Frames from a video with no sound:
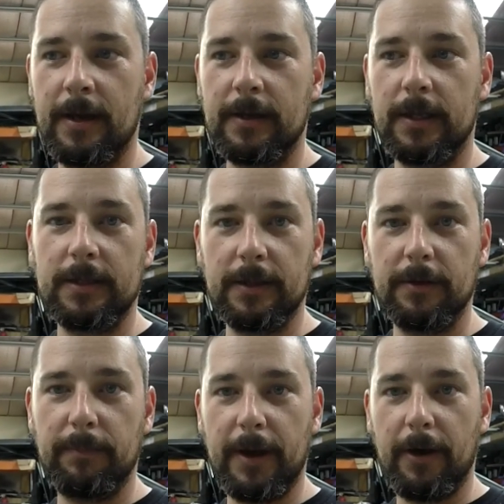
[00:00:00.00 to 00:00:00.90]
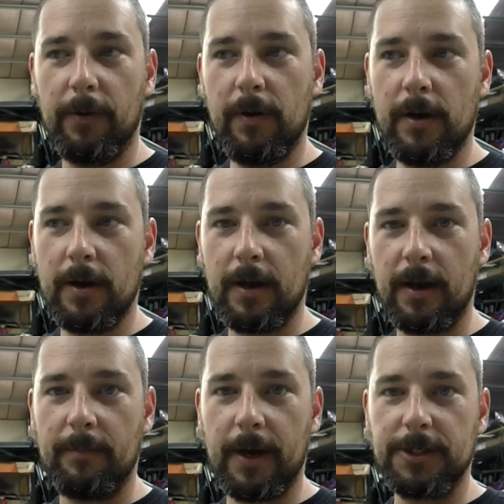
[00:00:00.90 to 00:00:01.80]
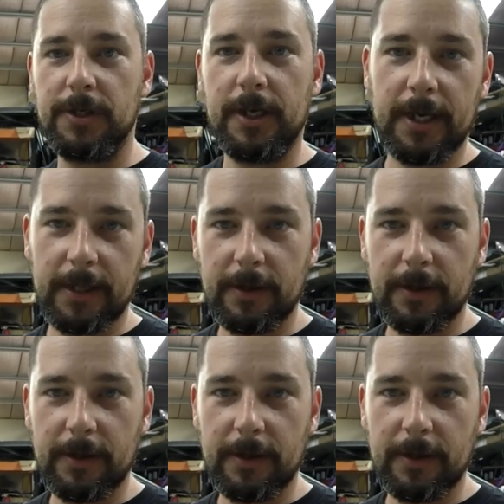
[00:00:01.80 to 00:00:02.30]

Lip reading: click the little bell and make sure you're getting